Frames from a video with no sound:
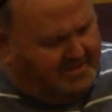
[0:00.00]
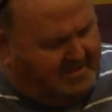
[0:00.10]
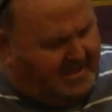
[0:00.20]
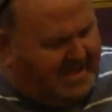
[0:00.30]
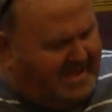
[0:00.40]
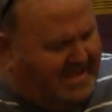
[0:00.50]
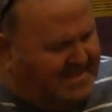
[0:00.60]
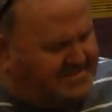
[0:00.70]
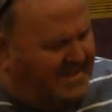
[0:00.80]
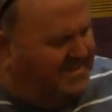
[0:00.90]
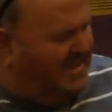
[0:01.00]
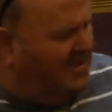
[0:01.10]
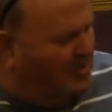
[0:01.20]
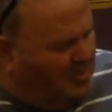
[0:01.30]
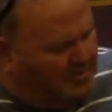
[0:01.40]
as I get
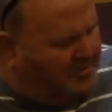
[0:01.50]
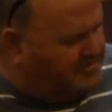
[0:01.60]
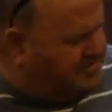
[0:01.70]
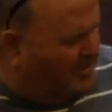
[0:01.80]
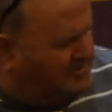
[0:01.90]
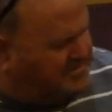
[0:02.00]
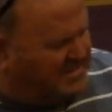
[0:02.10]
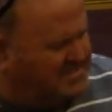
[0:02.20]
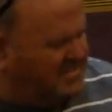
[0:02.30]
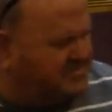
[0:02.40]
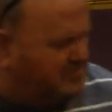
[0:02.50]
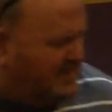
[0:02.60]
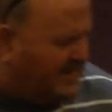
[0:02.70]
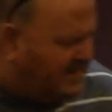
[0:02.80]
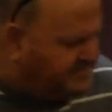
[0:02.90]
older, church, I just
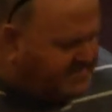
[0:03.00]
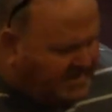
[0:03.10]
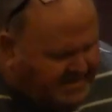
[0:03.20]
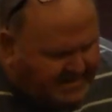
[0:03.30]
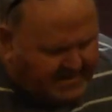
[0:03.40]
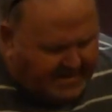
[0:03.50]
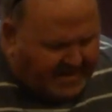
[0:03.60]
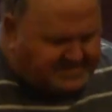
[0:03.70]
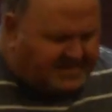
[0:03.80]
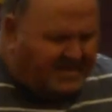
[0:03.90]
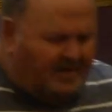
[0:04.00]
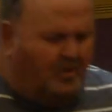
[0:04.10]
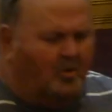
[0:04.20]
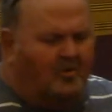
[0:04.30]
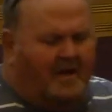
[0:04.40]
really, as I get
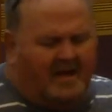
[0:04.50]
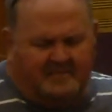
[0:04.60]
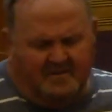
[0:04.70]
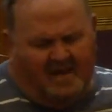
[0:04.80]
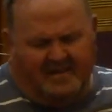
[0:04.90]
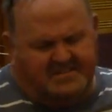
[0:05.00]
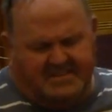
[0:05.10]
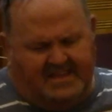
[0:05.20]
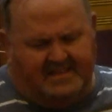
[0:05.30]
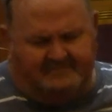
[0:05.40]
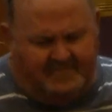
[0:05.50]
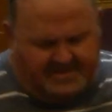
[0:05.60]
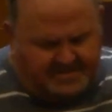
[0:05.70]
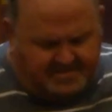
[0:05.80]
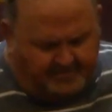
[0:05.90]
older, I, am not as
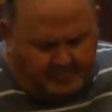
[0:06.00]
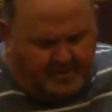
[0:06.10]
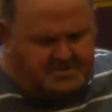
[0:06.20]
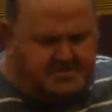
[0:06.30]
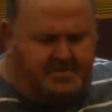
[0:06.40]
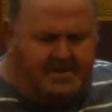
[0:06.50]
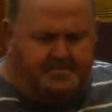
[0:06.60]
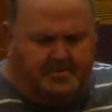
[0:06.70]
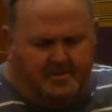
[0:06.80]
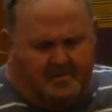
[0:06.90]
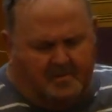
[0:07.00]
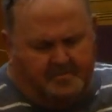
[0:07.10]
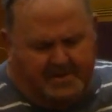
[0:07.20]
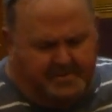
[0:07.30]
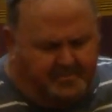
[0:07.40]
envious of rich people or
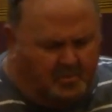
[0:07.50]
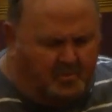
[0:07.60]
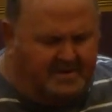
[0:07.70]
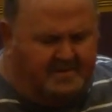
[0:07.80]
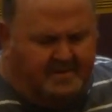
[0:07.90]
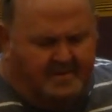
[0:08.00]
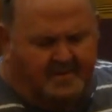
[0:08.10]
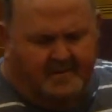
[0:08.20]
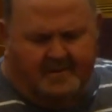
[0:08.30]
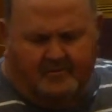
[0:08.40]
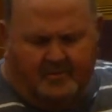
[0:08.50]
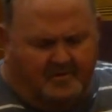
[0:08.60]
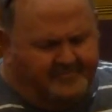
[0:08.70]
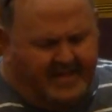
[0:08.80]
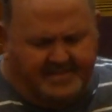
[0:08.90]
people with real
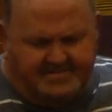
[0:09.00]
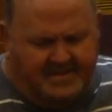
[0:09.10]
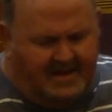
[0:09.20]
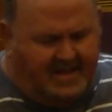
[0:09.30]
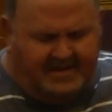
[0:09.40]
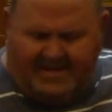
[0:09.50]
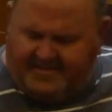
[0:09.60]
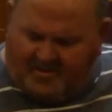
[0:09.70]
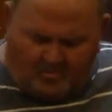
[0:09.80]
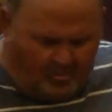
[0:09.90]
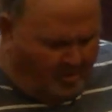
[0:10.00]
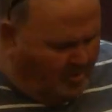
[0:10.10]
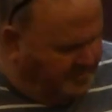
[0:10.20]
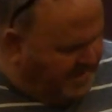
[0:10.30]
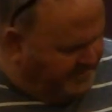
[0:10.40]
fancy. And ain't nothing
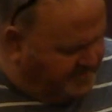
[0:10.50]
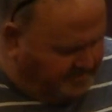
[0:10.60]
wrong with having